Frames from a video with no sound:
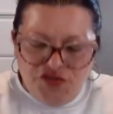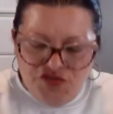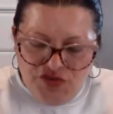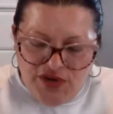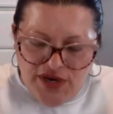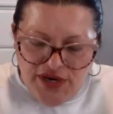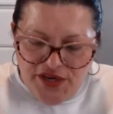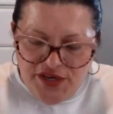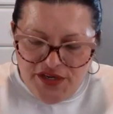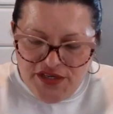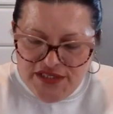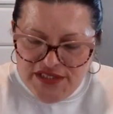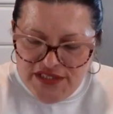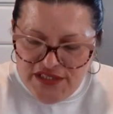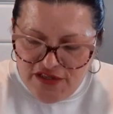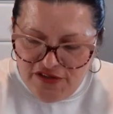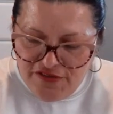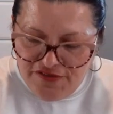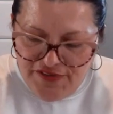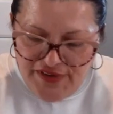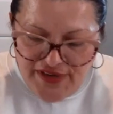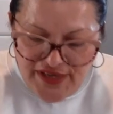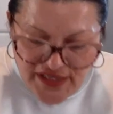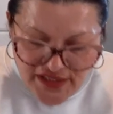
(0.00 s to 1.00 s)
dry
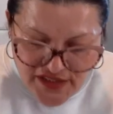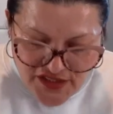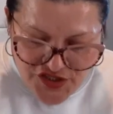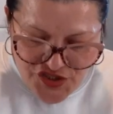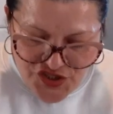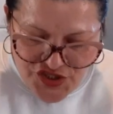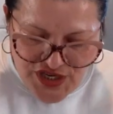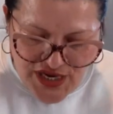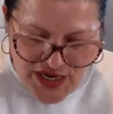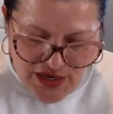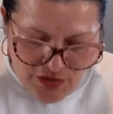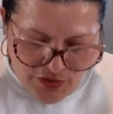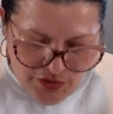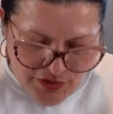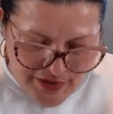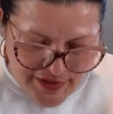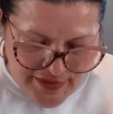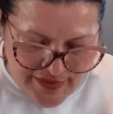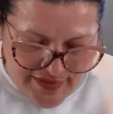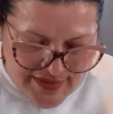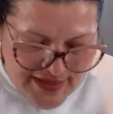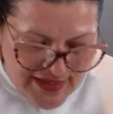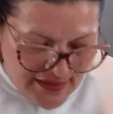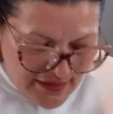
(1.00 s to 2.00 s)
yourself in the shower
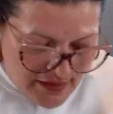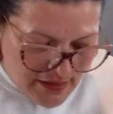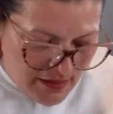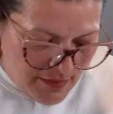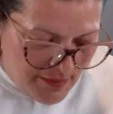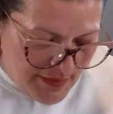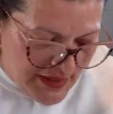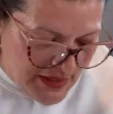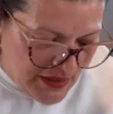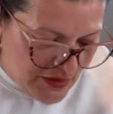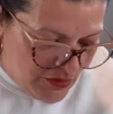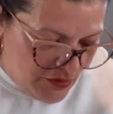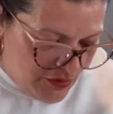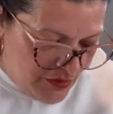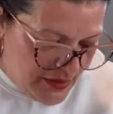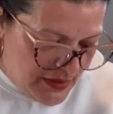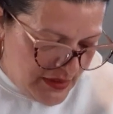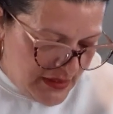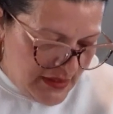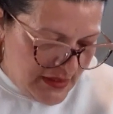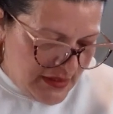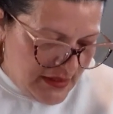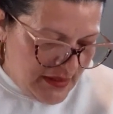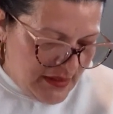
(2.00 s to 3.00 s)
and then come out.
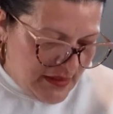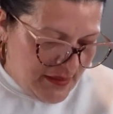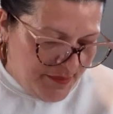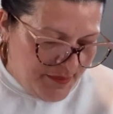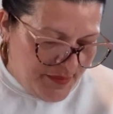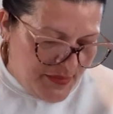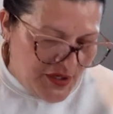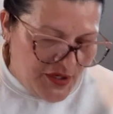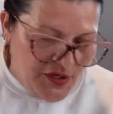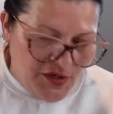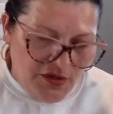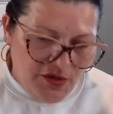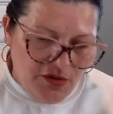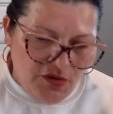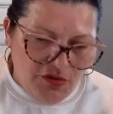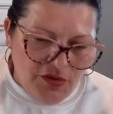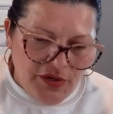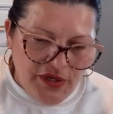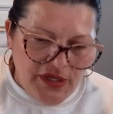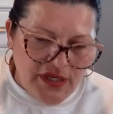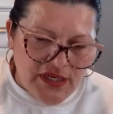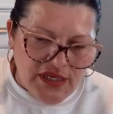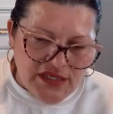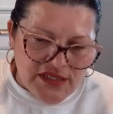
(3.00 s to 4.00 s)
But no,
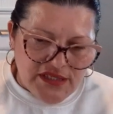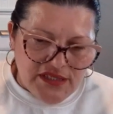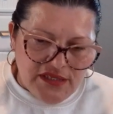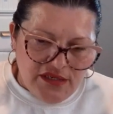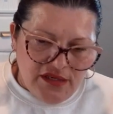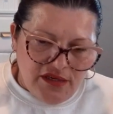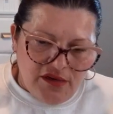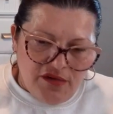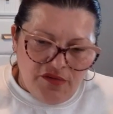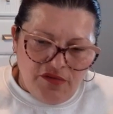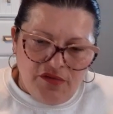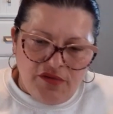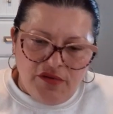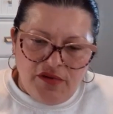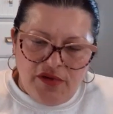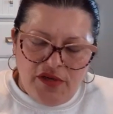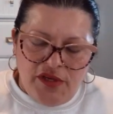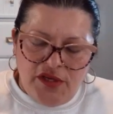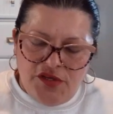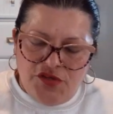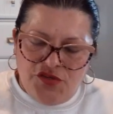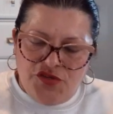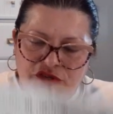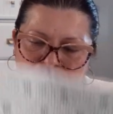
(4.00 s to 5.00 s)
he doesn't,
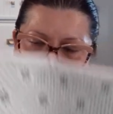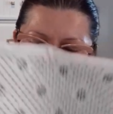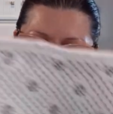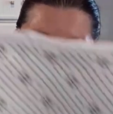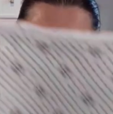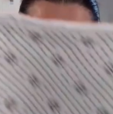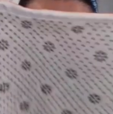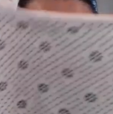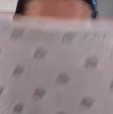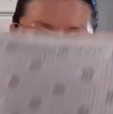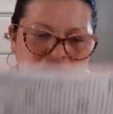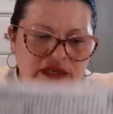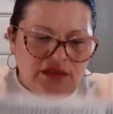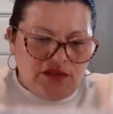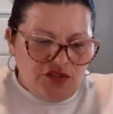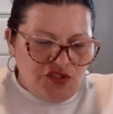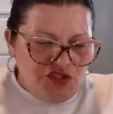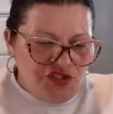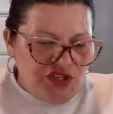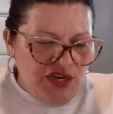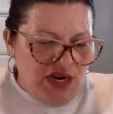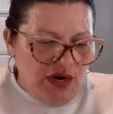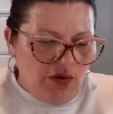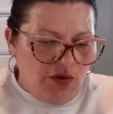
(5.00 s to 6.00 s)
he just comes out the
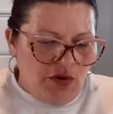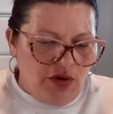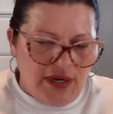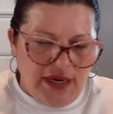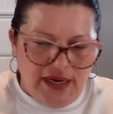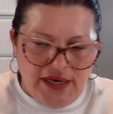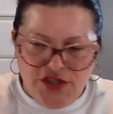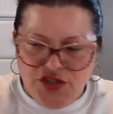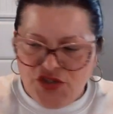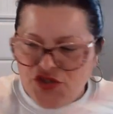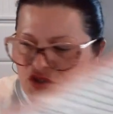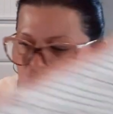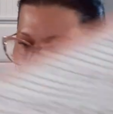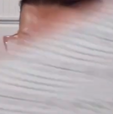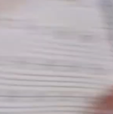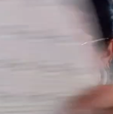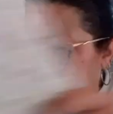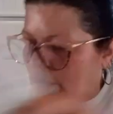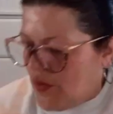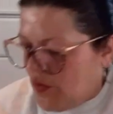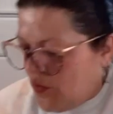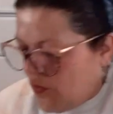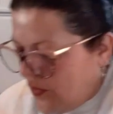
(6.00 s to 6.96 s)
shower like soaking